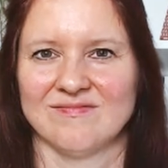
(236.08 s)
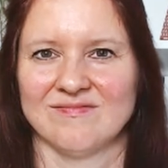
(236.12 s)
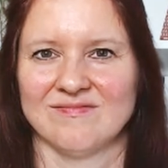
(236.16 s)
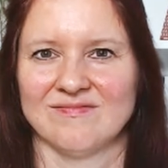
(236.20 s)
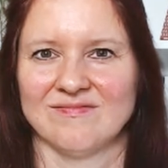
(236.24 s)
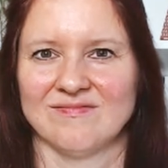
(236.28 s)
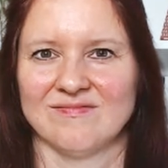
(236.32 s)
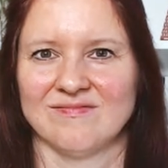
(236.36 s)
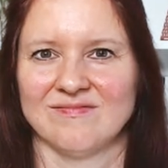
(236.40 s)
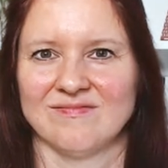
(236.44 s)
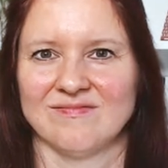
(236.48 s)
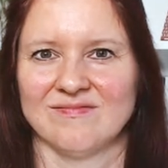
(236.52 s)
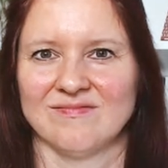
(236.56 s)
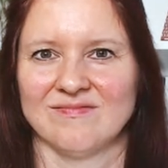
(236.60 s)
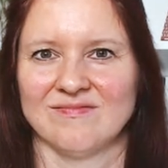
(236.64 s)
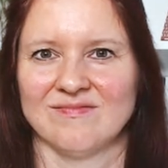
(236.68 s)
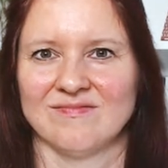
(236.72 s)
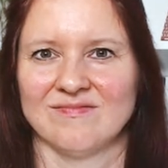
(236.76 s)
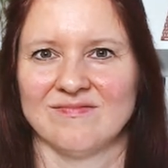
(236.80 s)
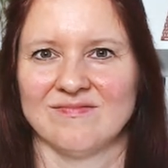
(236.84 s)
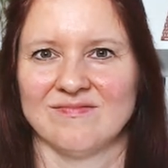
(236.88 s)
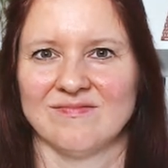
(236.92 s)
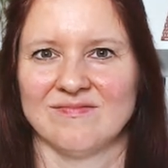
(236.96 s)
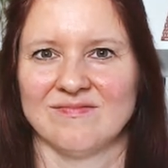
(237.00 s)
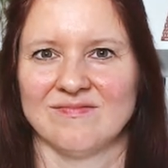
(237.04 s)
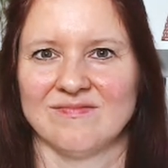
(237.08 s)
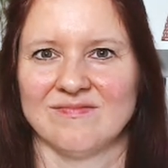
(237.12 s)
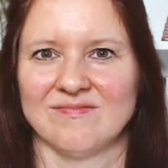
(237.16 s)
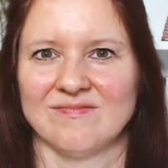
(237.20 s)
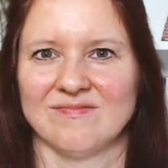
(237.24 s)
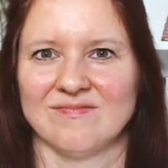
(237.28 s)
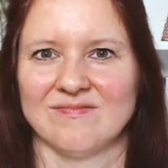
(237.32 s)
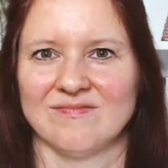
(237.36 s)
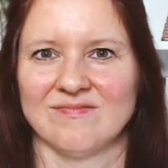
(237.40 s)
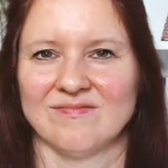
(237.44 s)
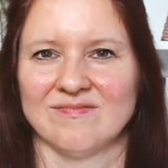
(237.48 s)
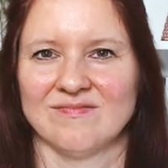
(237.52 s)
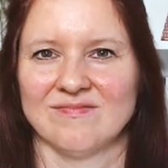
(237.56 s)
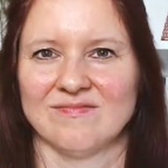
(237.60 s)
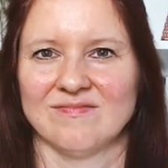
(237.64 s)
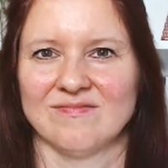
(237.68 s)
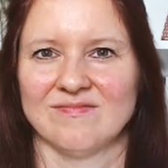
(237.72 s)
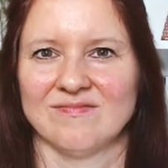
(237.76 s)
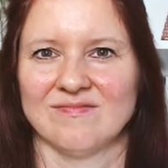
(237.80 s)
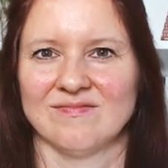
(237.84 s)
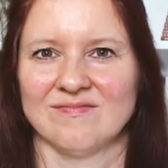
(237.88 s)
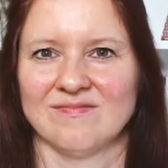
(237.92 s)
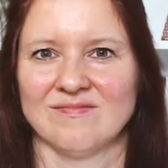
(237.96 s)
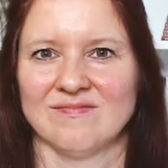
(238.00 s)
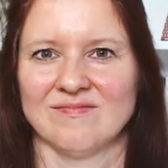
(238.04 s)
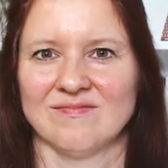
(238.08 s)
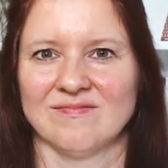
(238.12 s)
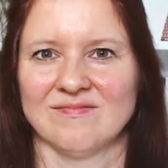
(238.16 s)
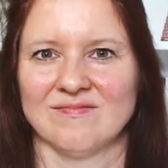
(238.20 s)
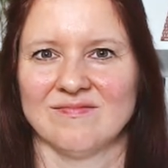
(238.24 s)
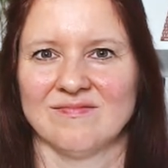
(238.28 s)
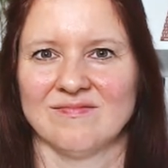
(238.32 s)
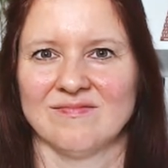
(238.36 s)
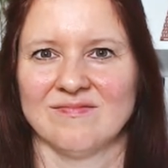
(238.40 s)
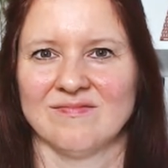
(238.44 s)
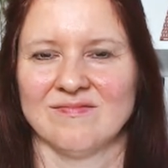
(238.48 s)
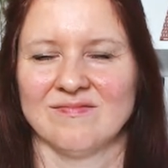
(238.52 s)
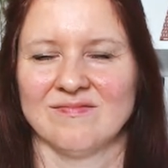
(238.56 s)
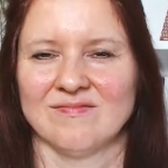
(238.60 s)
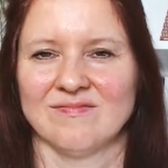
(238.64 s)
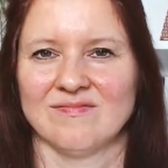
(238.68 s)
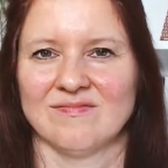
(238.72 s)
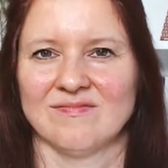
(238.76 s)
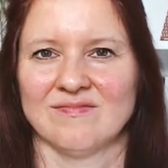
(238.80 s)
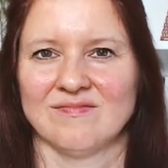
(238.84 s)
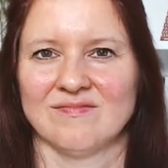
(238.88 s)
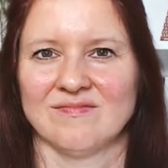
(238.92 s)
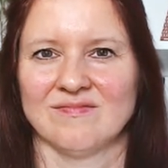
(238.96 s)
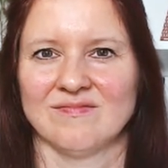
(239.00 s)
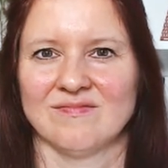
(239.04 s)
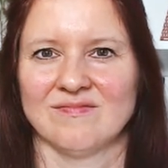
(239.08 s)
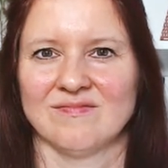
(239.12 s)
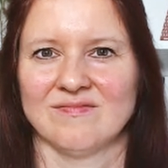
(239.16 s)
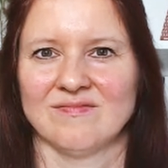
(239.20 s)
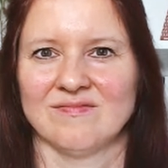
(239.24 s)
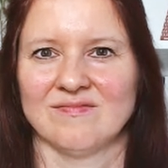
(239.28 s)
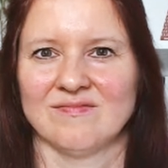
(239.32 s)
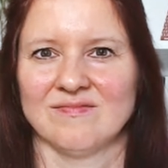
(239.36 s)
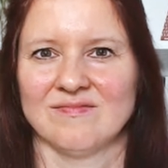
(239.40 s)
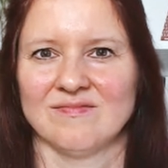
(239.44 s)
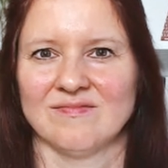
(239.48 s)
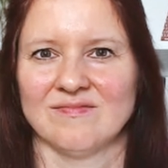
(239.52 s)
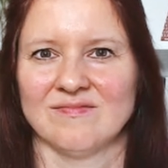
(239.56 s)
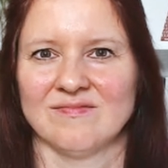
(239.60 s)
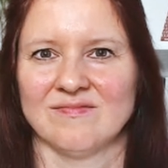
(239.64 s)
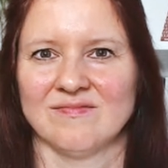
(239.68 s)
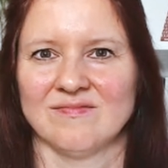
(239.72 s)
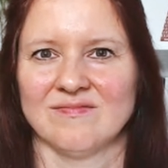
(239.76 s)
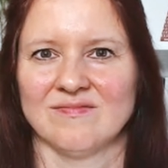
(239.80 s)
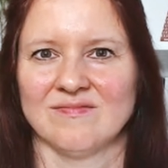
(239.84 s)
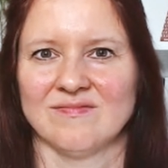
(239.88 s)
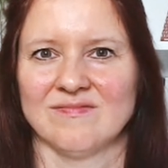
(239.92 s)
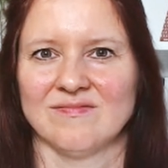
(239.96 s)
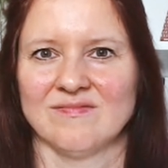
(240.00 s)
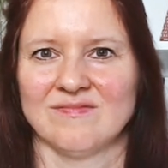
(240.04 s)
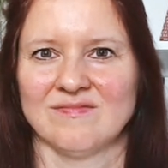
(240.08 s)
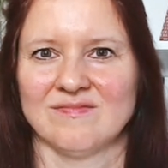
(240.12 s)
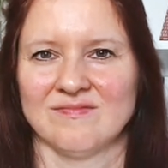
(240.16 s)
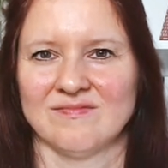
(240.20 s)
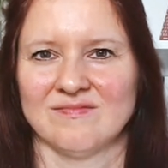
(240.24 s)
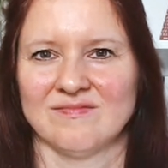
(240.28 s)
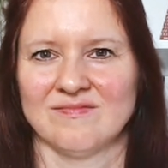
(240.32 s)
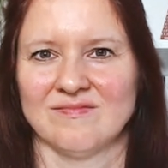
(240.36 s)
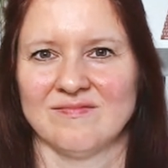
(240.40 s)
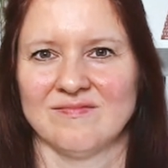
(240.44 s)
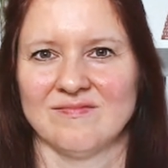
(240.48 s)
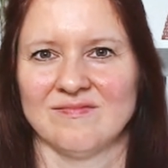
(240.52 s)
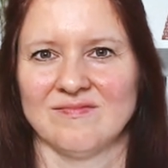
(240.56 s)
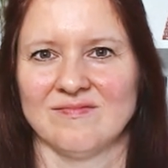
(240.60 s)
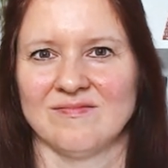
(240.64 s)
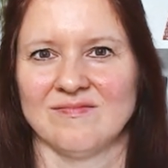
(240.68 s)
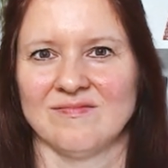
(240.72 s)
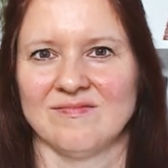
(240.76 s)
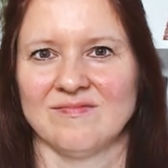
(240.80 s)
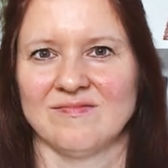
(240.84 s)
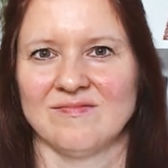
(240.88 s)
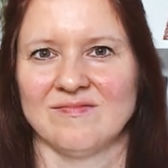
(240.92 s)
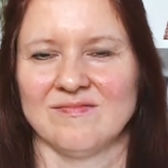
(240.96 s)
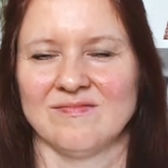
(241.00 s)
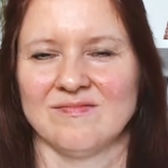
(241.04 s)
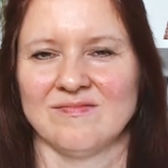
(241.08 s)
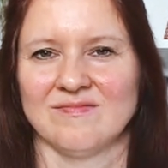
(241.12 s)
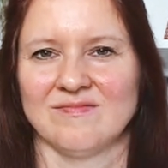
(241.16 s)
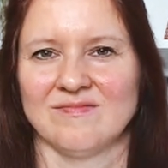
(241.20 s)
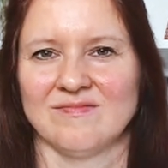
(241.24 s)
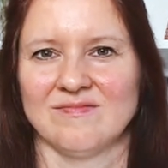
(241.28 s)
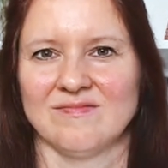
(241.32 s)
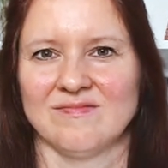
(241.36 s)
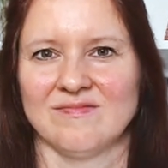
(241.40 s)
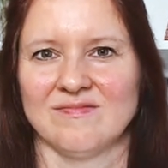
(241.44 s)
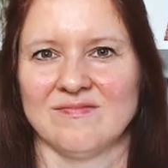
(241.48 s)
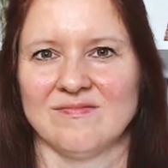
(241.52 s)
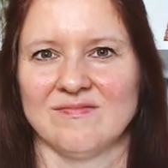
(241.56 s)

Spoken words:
(not speaking)